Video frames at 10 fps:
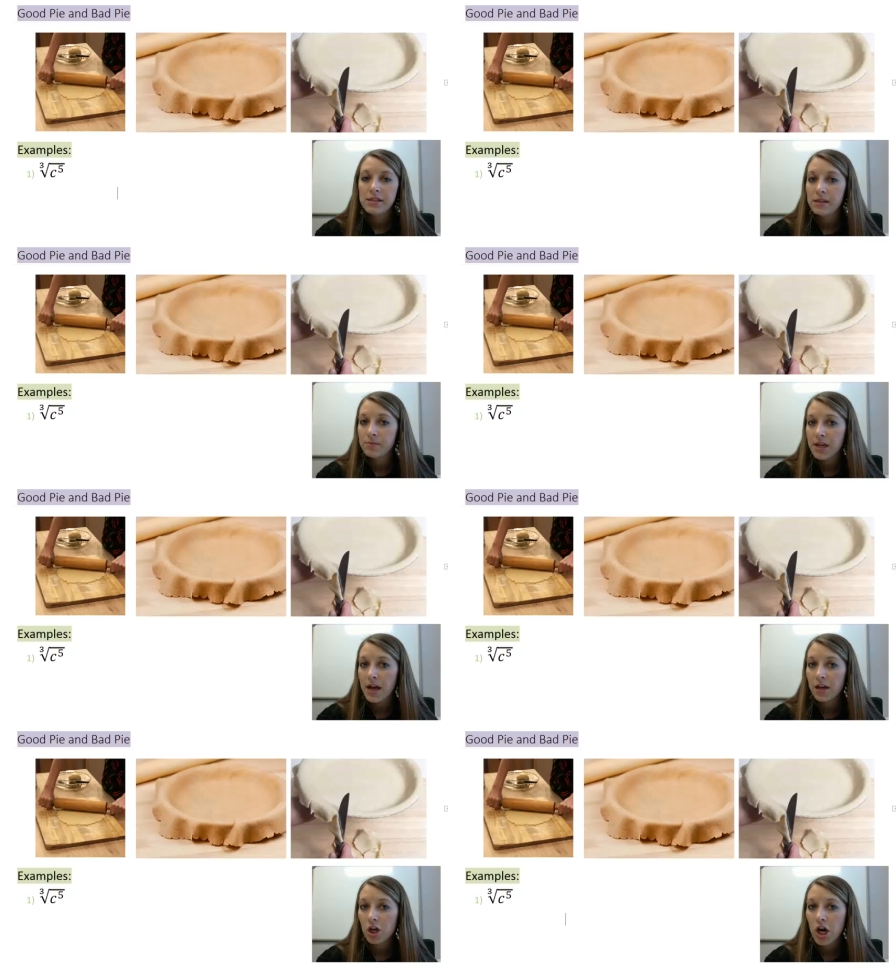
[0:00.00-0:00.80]
Seems
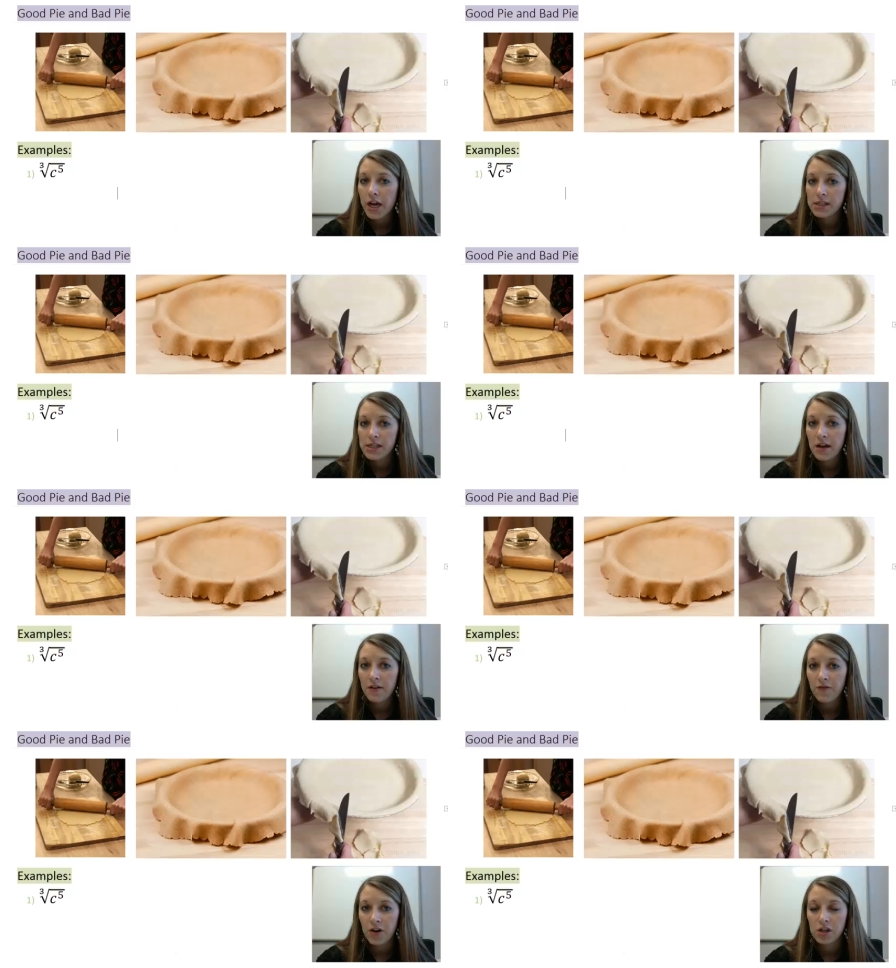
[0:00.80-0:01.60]
kind of crazy
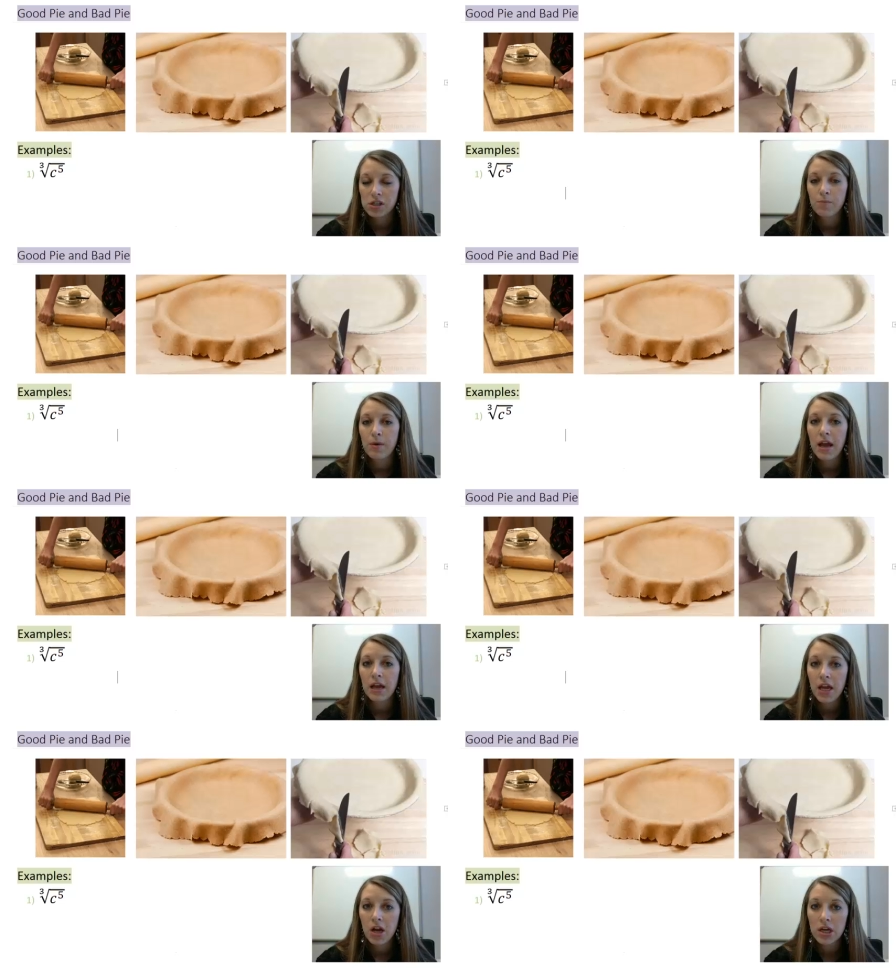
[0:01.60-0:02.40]
at first, but I
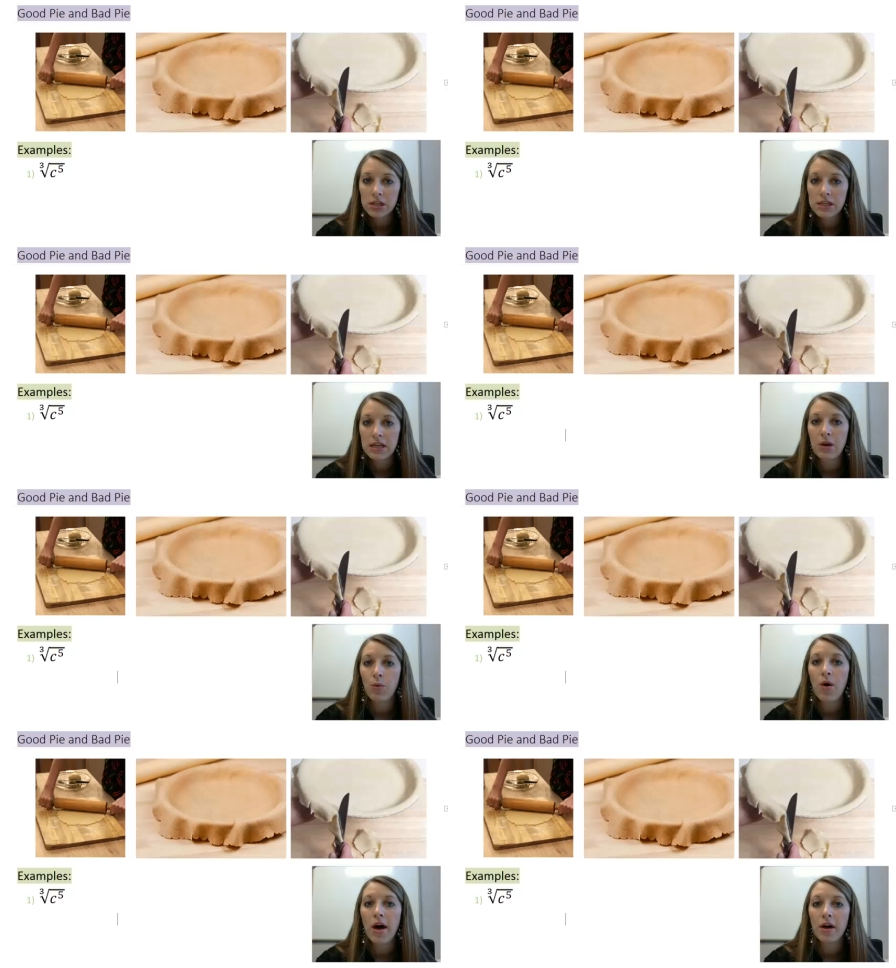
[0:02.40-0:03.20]
guarantee it
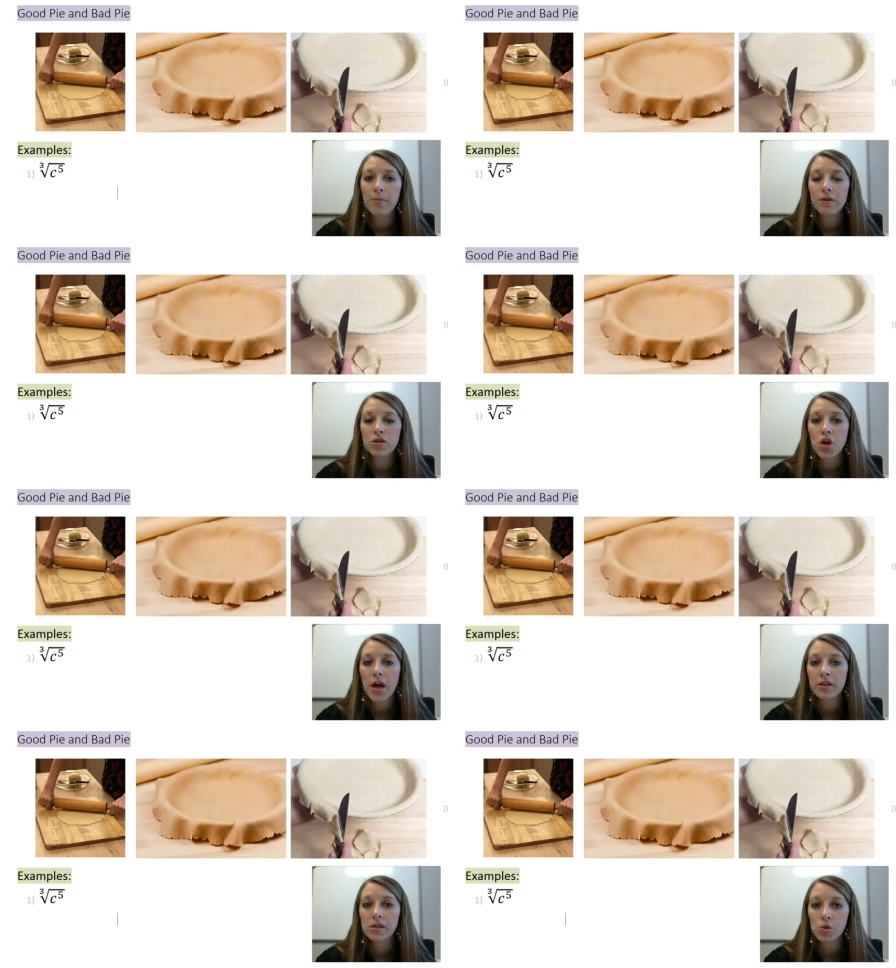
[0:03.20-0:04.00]
will help you
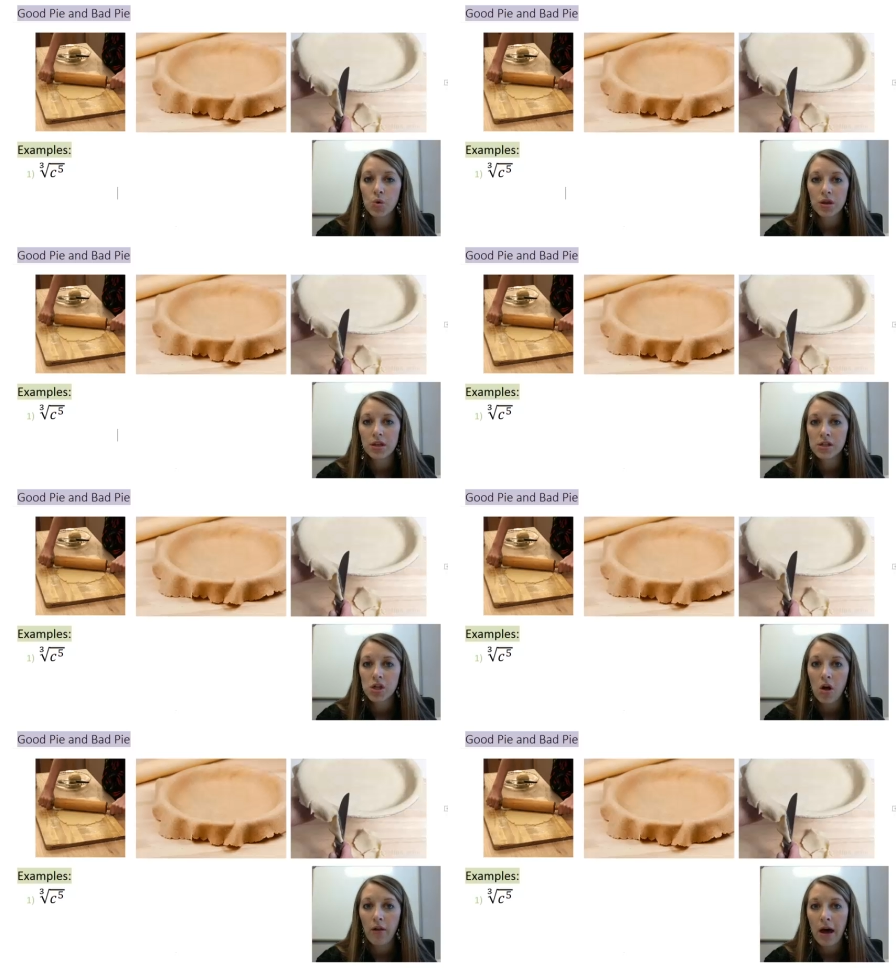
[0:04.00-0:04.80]
try and sort this
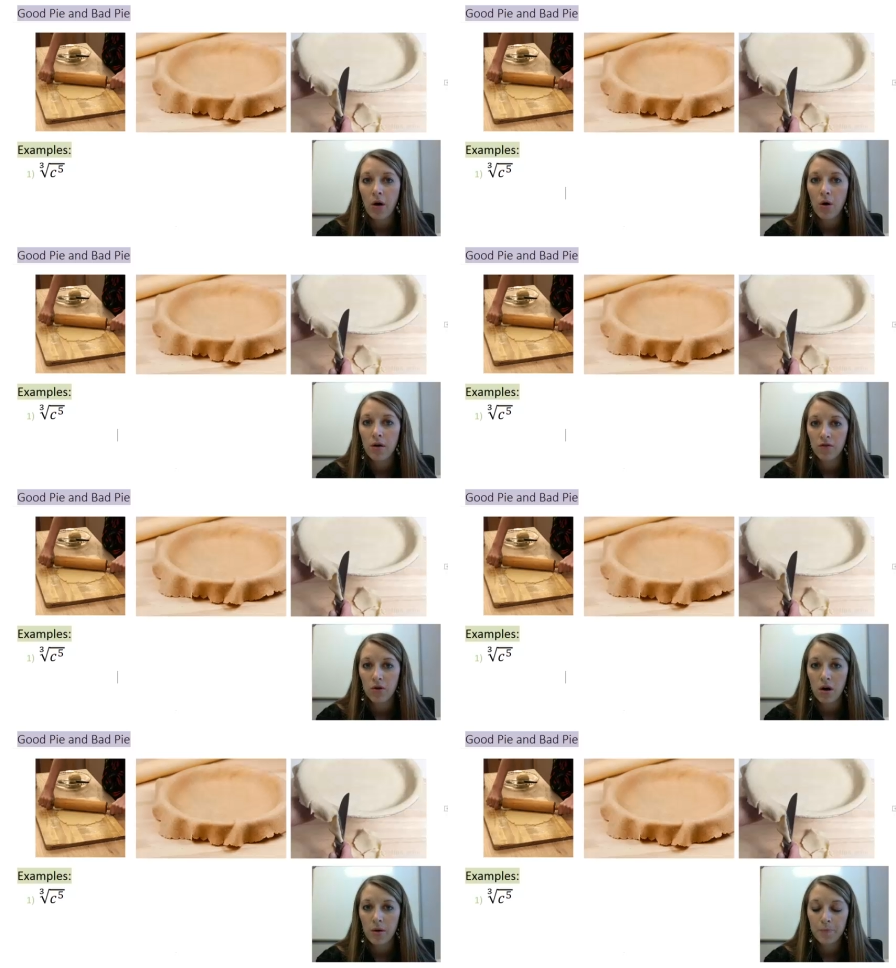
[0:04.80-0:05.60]
all out
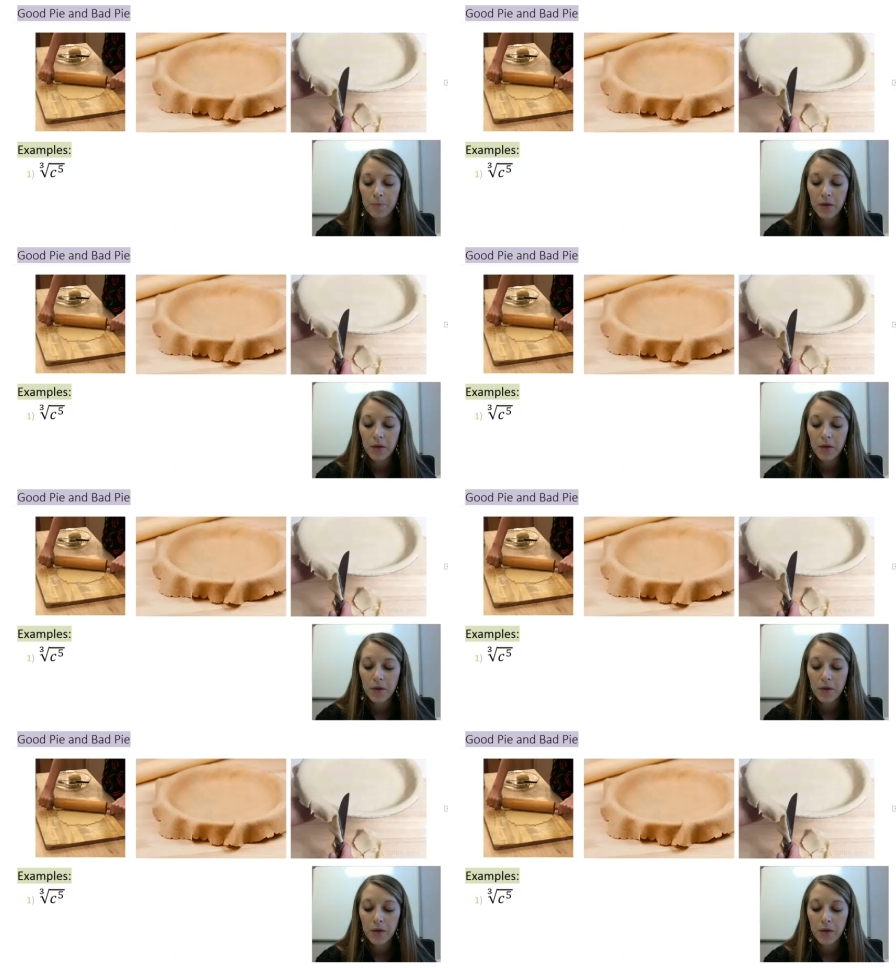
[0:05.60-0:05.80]
overall.